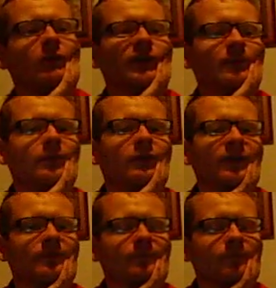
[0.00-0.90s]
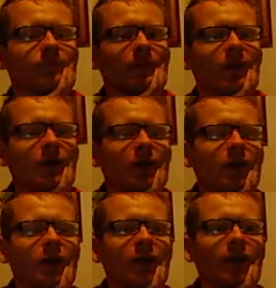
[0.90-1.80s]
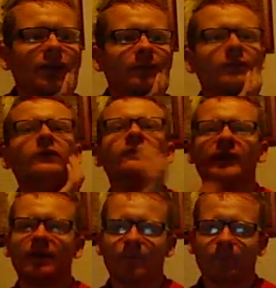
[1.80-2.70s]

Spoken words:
with the movie. In the movie,